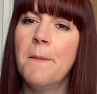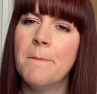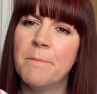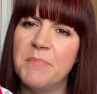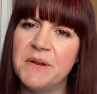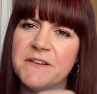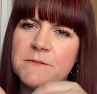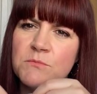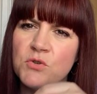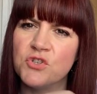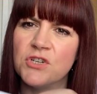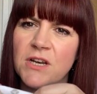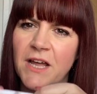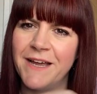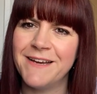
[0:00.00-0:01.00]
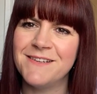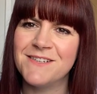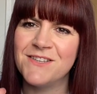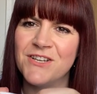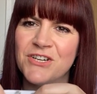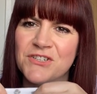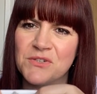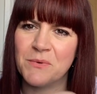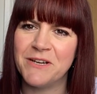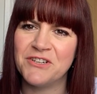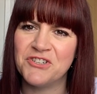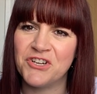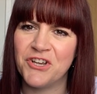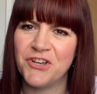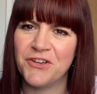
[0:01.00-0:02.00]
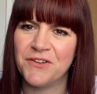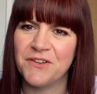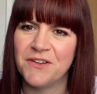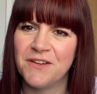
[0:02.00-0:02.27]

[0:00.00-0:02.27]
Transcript: But it's much lighter than a sweatshirt.